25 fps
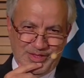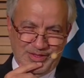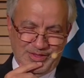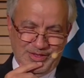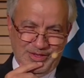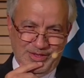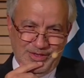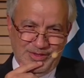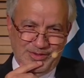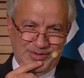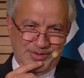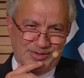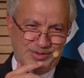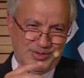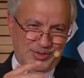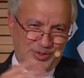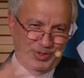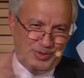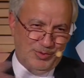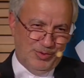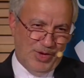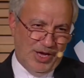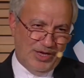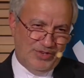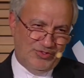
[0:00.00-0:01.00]
death,
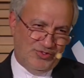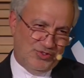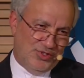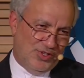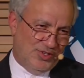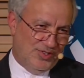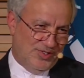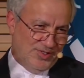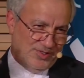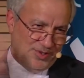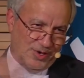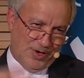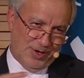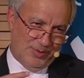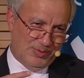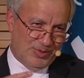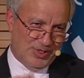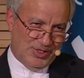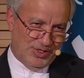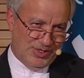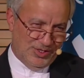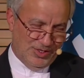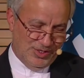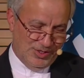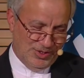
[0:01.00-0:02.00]
the angel is
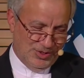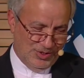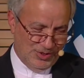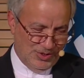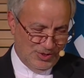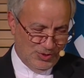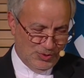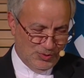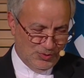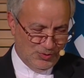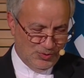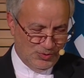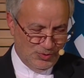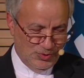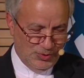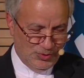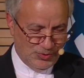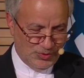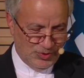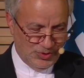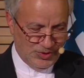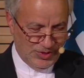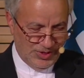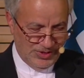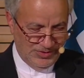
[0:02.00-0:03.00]
coming to your
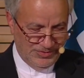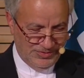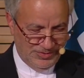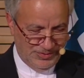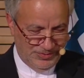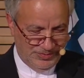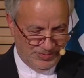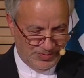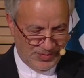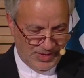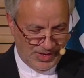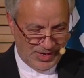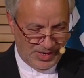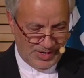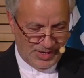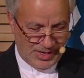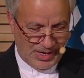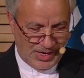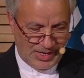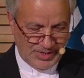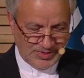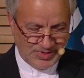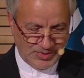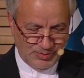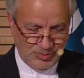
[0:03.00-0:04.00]
grave.
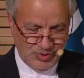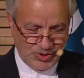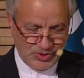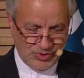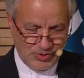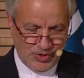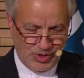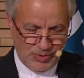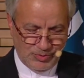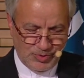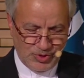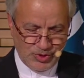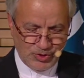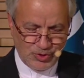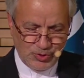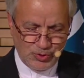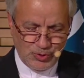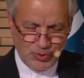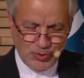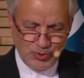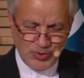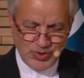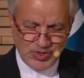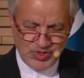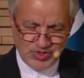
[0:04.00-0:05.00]
Ask Mirdamad,
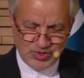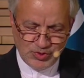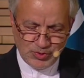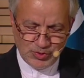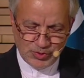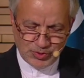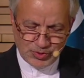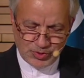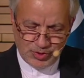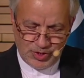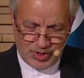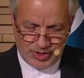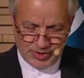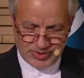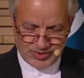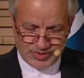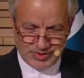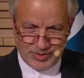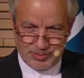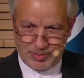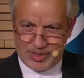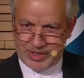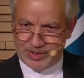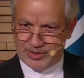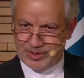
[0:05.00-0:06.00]
who is your God?
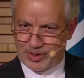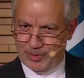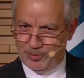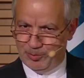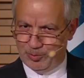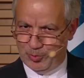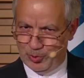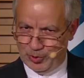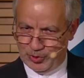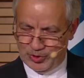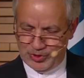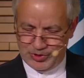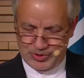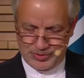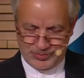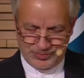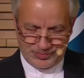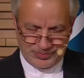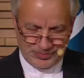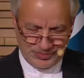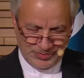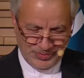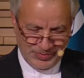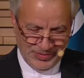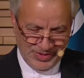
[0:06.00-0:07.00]
Man Rabbuk.
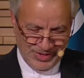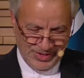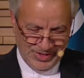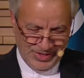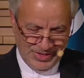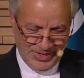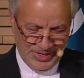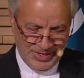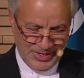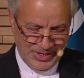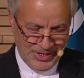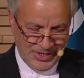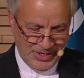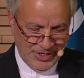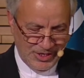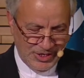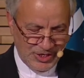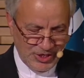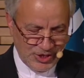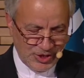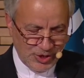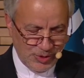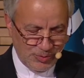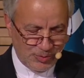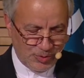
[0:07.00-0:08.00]

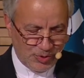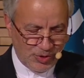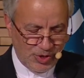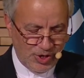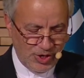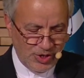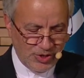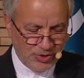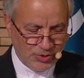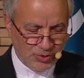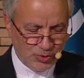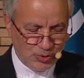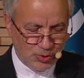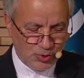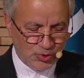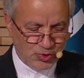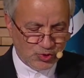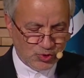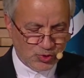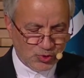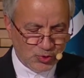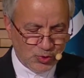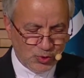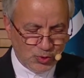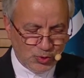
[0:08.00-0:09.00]
He replied,
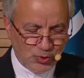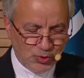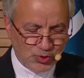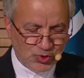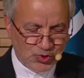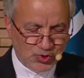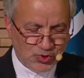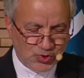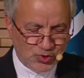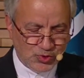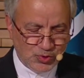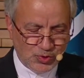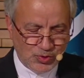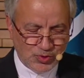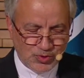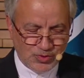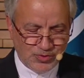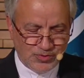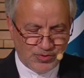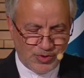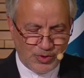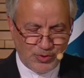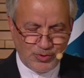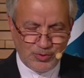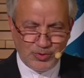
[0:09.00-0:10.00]
Ostokosson
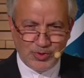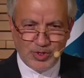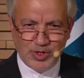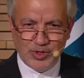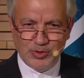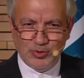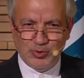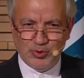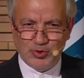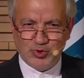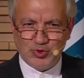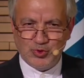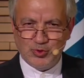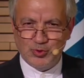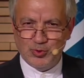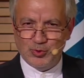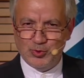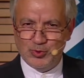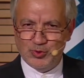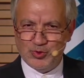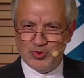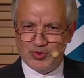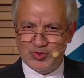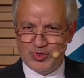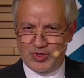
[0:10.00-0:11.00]
fawqal
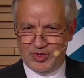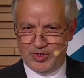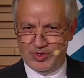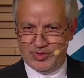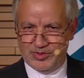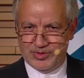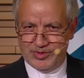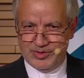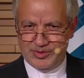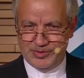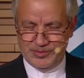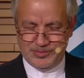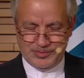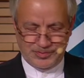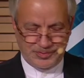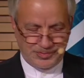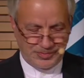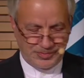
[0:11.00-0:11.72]
ostokossat.